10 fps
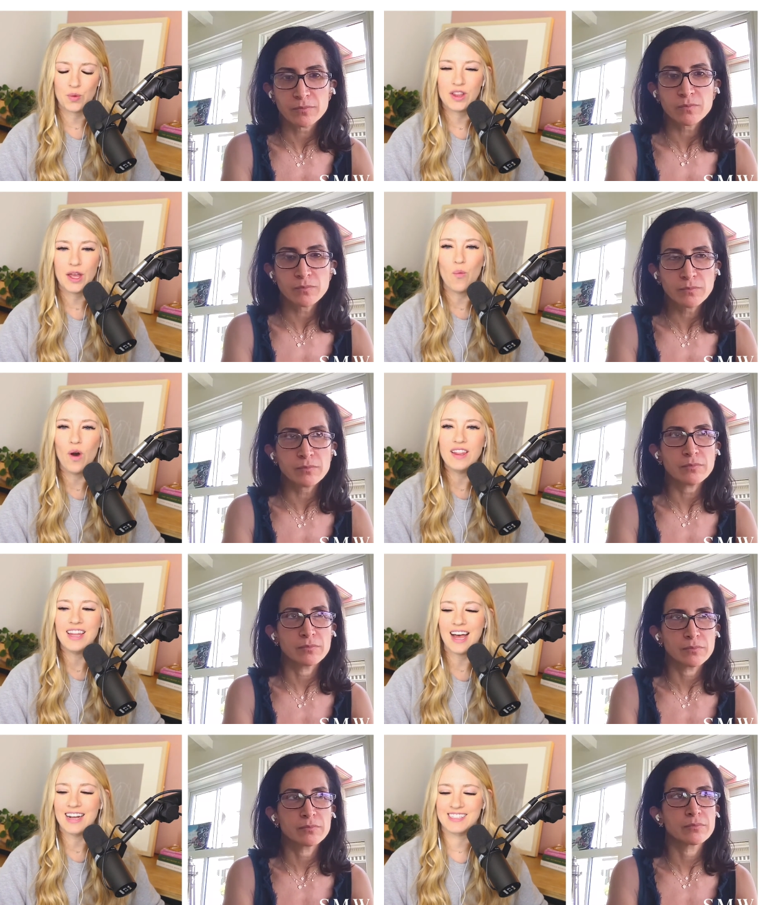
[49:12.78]
Speaker 1: or like one
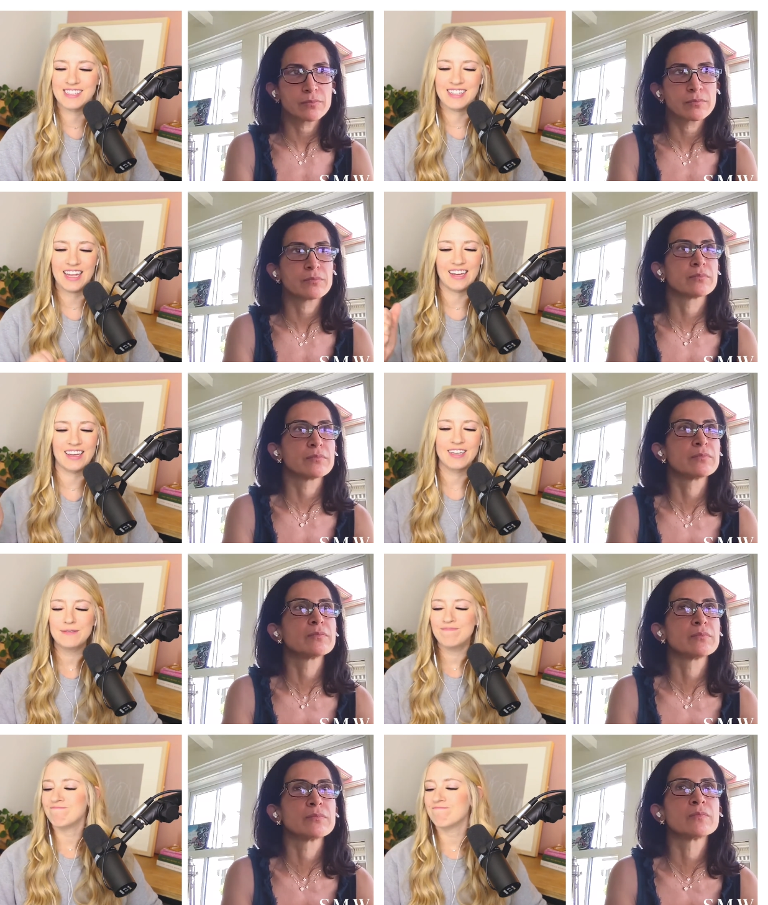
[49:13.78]
last like
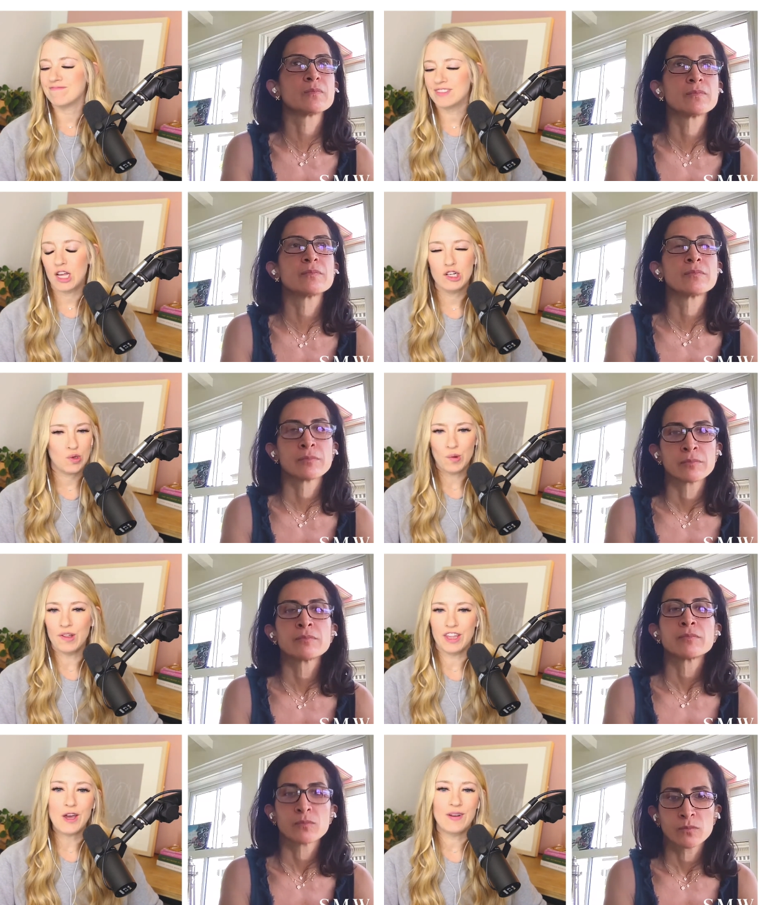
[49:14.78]

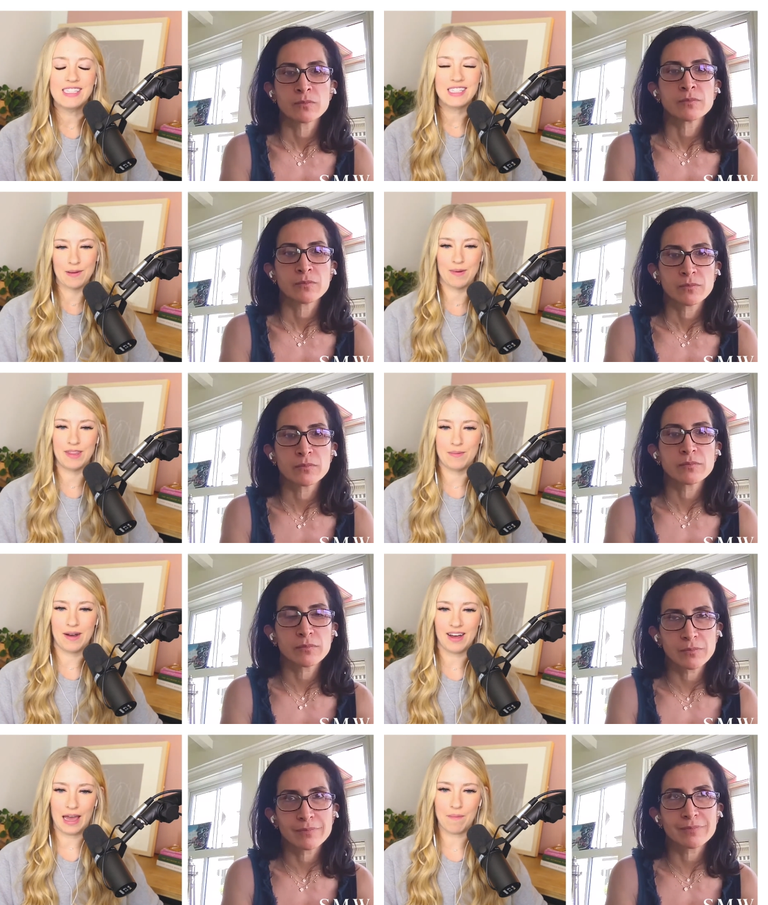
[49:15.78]
tool that you can slip in their
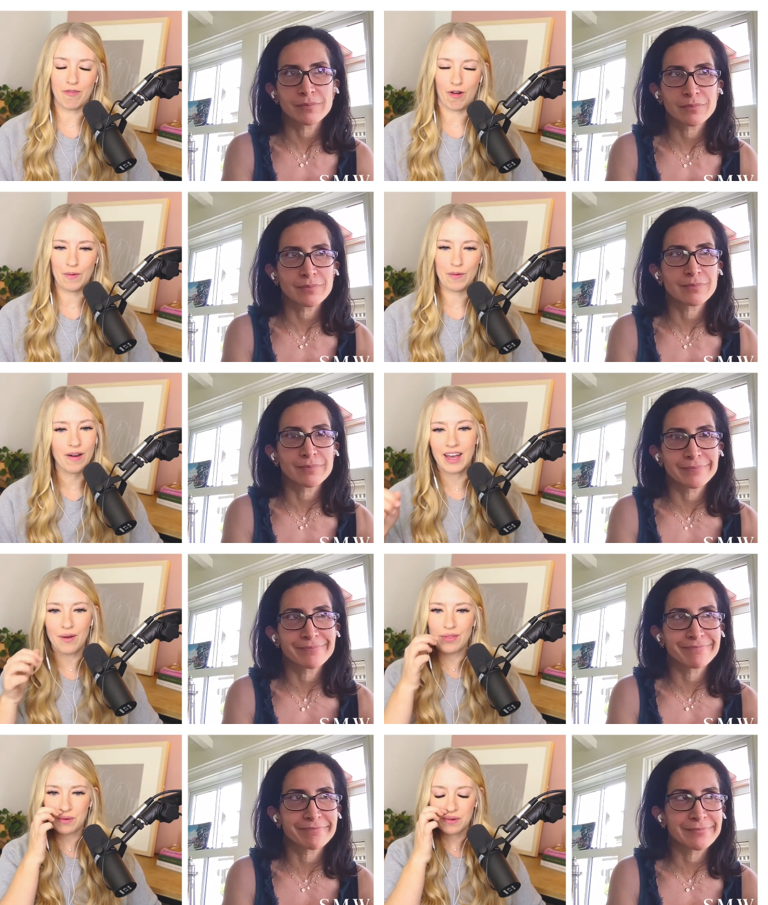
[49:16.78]
pocket before we walk
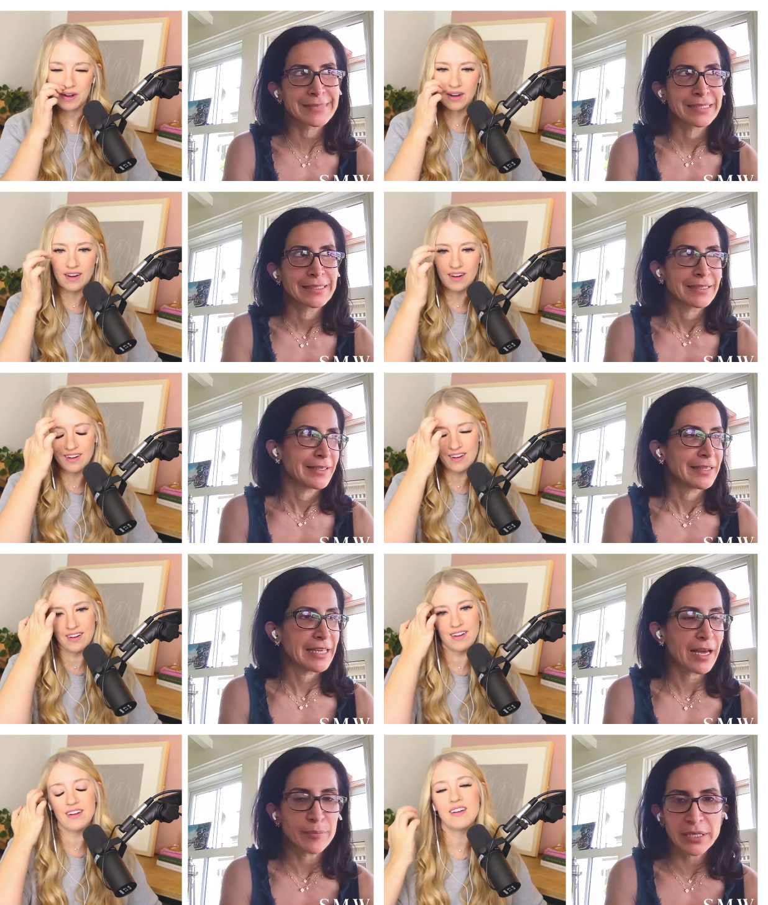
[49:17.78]
out the door?
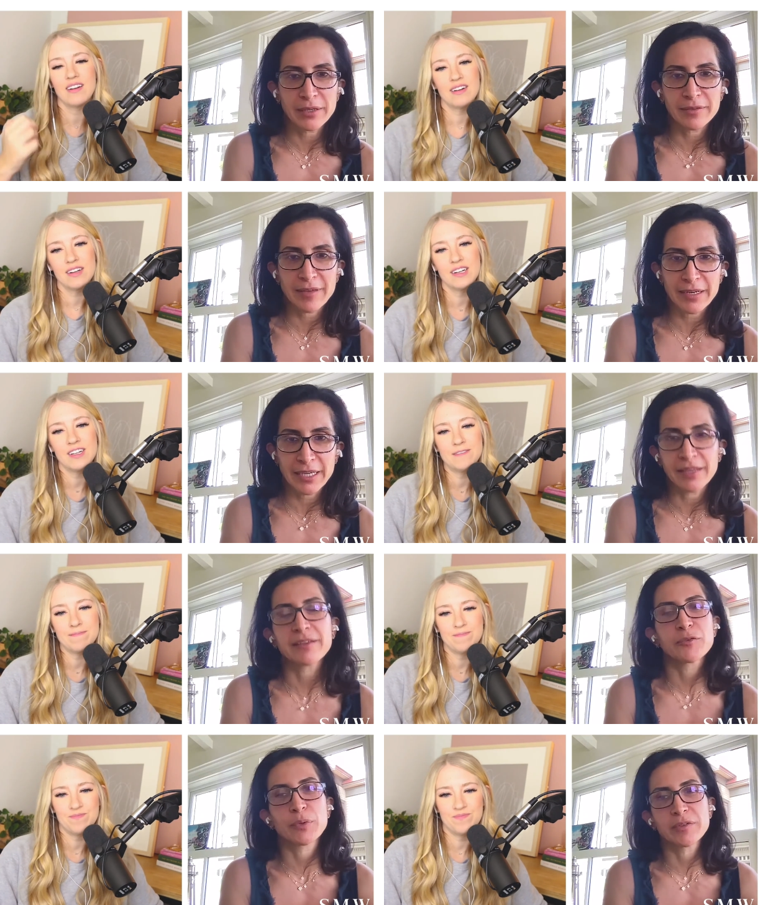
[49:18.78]
Speaker 2: Yeah, I'm going to
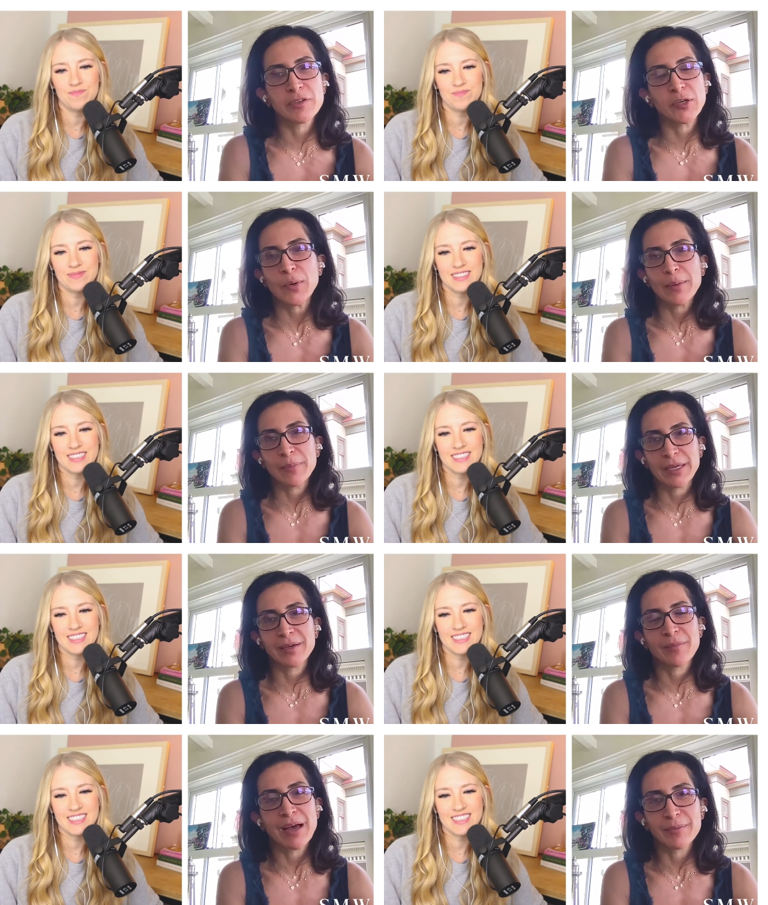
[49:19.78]
dedicate this one to you
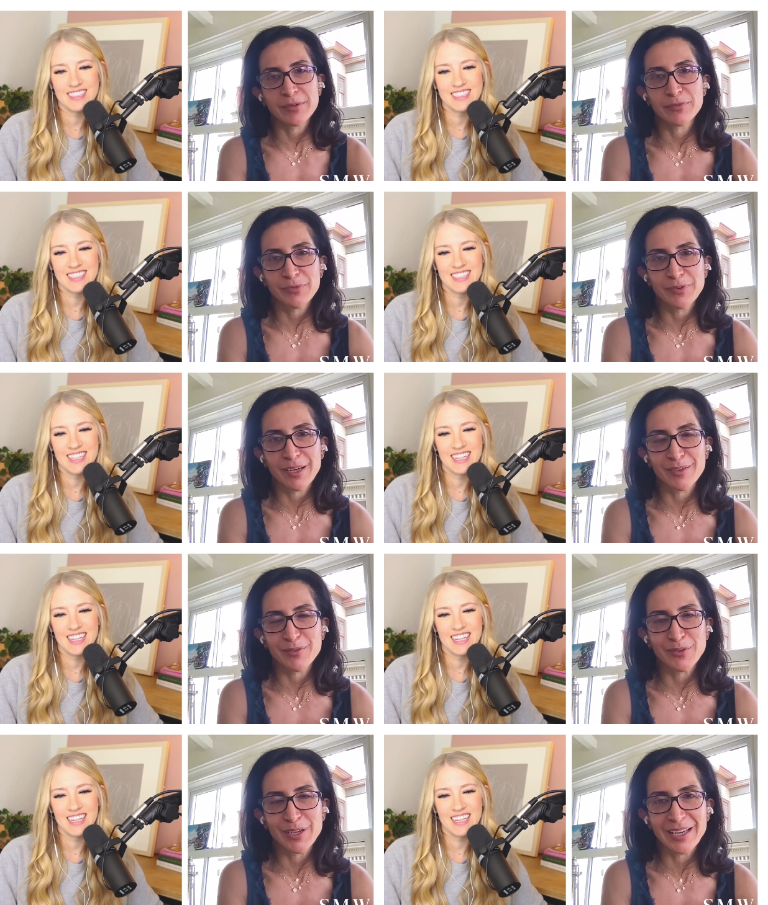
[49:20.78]
being a mom of
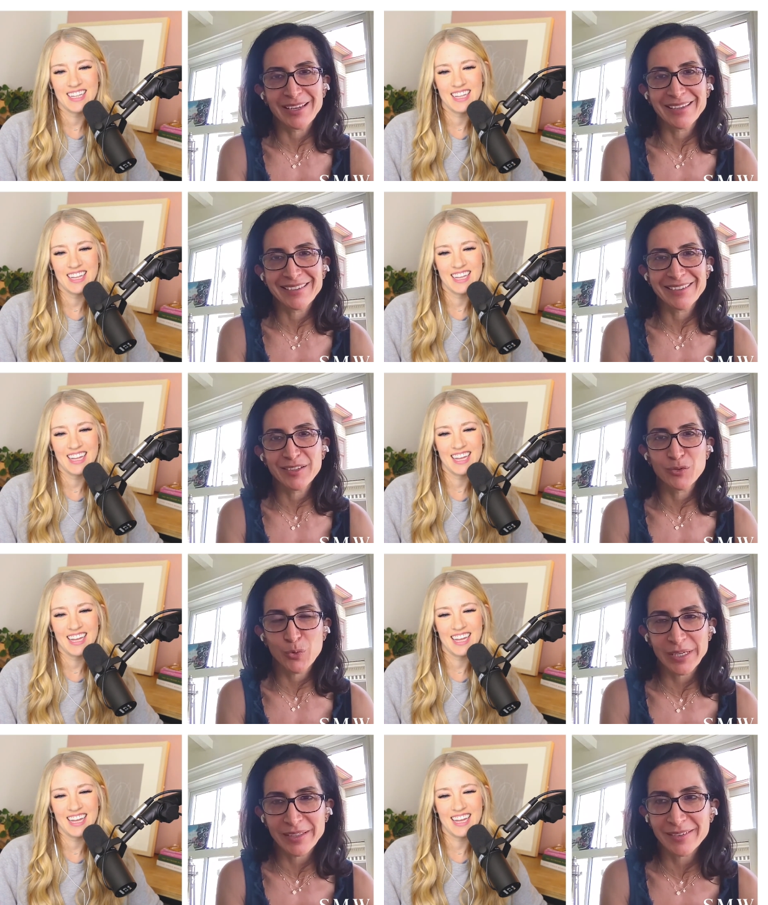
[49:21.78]
of uh,
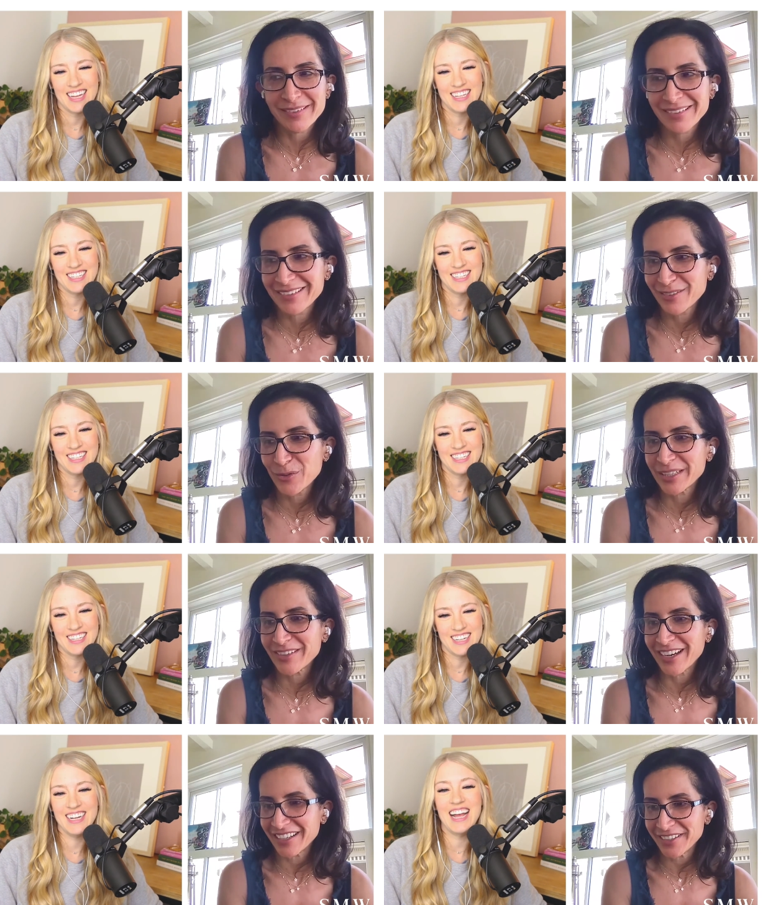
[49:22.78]
twins, twin
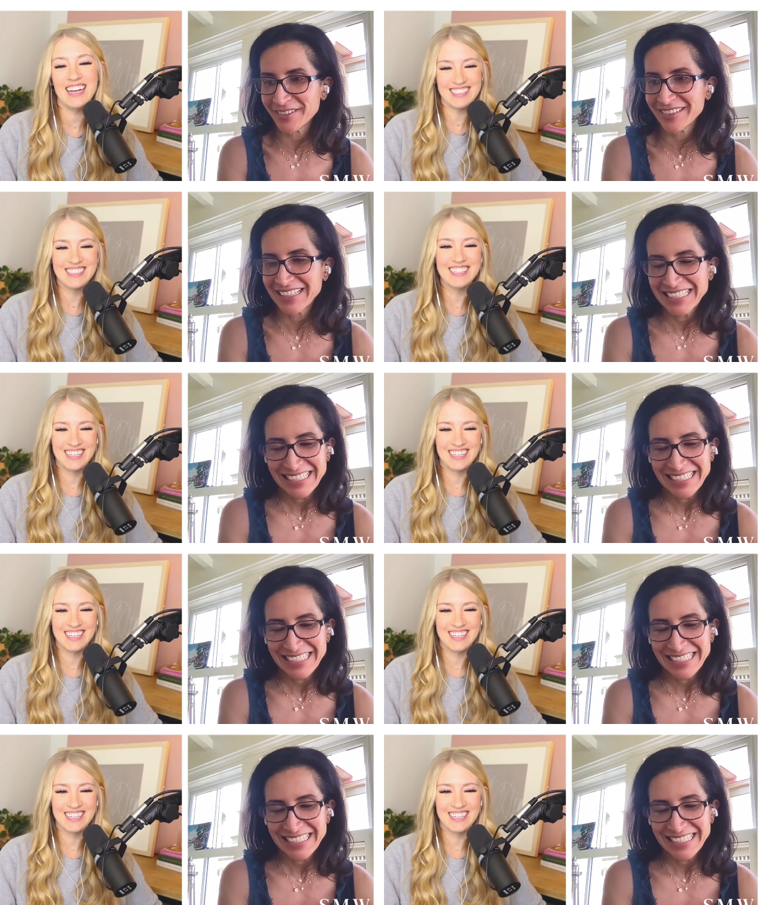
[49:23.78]
daughters. Yes.